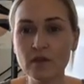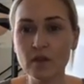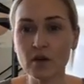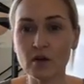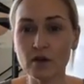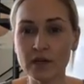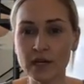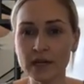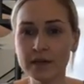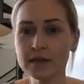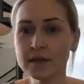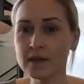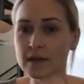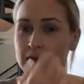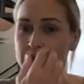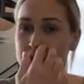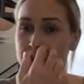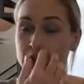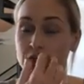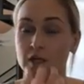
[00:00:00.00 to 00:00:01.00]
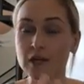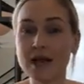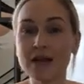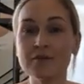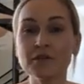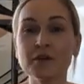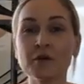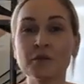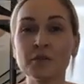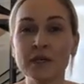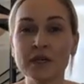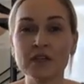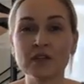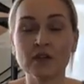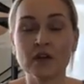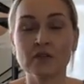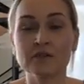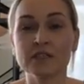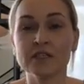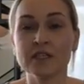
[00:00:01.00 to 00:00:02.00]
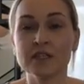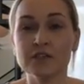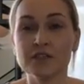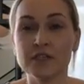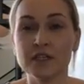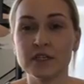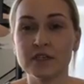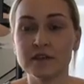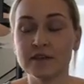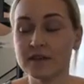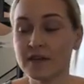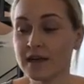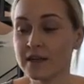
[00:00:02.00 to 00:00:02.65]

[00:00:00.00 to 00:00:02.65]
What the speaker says: Okay, so you're having a regular conversation.